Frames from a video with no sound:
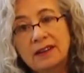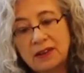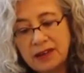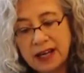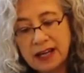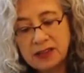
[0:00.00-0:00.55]

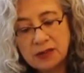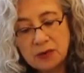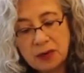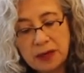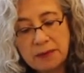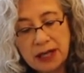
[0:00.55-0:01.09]
Okay, so you
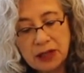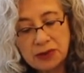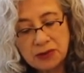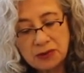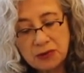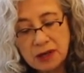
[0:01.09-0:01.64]
want to make
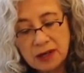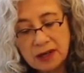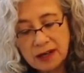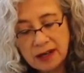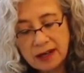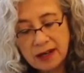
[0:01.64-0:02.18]

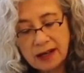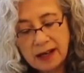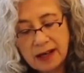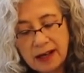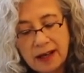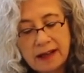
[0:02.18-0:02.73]
sure
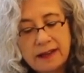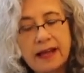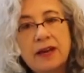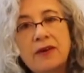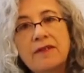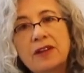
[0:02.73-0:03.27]

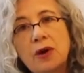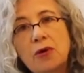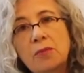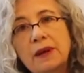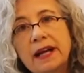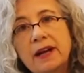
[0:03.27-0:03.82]
that you have the
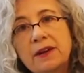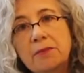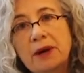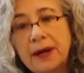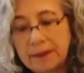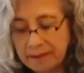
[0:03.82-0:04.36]
opening on the
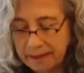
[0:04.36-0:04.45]
bottom.